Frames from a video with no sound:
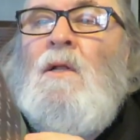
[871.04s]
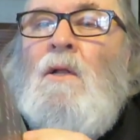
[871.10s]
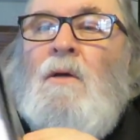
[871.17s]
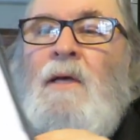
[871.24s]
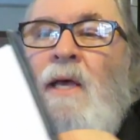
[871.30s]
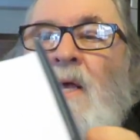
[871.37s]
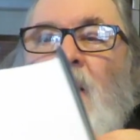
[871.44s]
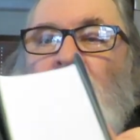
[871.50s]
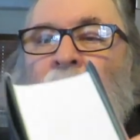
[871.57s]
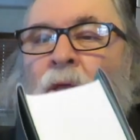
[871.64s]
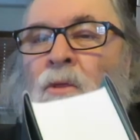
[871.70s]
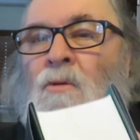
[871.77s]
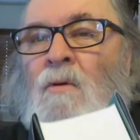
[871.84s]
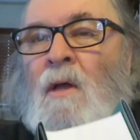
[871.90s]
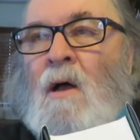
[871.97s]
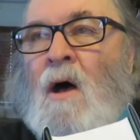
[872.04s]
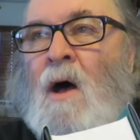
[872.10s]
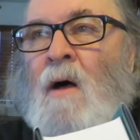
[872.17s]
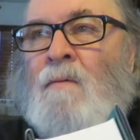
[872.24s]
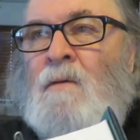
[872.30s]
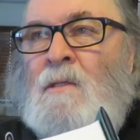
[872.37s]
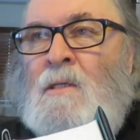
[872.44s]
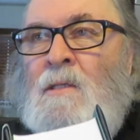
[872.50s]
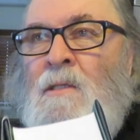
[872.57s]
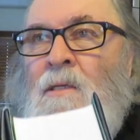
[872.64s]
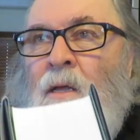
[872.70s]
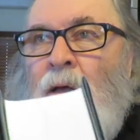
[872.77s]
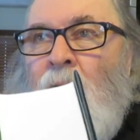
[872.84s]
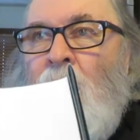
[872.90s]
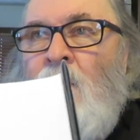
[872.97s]
looking at the three offices
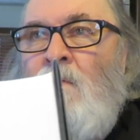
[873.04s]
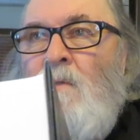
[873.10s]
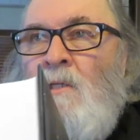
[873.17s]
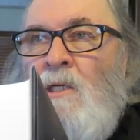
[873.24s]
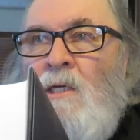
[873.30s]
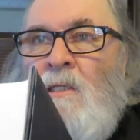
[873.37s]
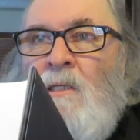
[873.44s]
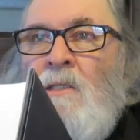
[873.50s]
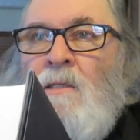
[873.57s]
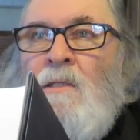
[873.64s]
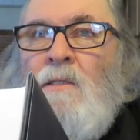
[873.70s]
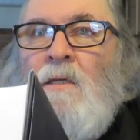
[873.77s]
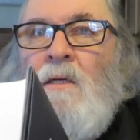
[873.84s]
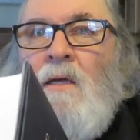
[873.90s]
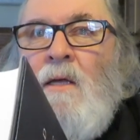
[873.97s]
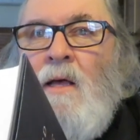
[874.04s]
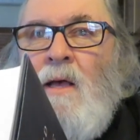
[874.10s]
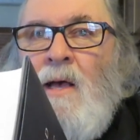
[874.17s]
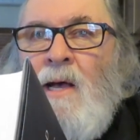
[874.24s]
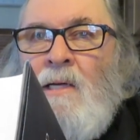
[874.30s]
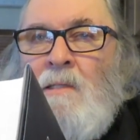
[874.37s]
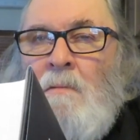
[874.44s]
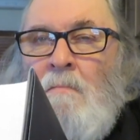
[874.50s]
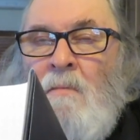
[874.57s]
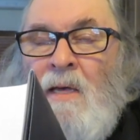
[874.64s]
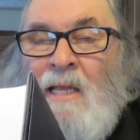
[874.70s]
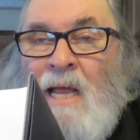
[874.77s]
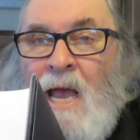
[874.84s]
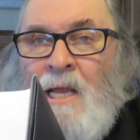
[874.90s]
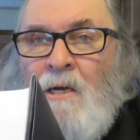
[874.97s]
of Jesus as
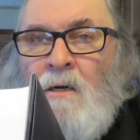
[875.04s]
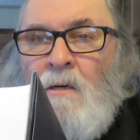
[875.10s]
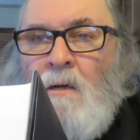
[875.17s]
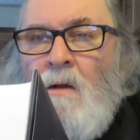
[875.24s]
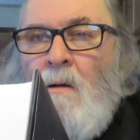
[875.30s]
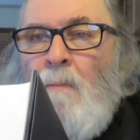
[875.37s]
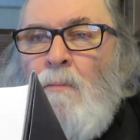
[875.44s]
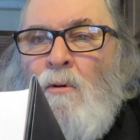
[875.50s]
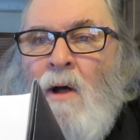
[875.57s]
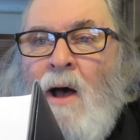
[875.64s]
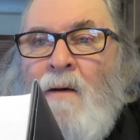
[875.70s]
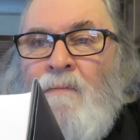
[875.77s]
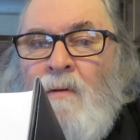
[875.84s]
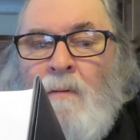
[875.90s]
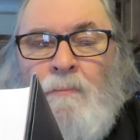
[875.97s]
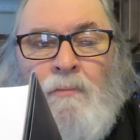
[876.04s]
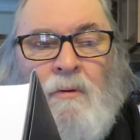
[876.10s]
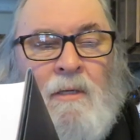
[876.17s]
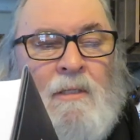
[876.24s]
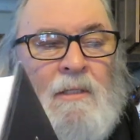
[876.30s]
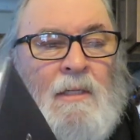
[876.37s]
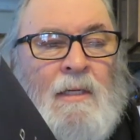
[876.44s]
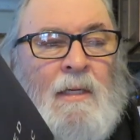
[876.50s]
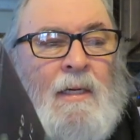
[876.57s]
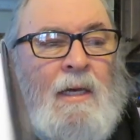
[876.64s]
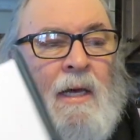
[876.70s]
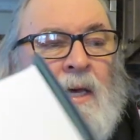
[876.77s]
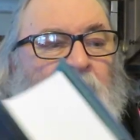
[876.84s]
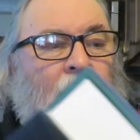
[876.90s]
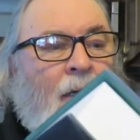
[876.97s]
mediator, prophet, priest, and
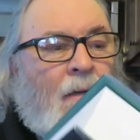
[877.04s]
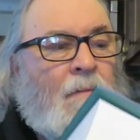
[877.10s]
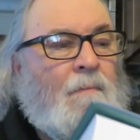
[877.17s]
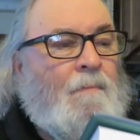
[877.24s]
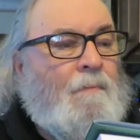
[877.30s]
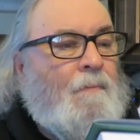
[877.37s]
king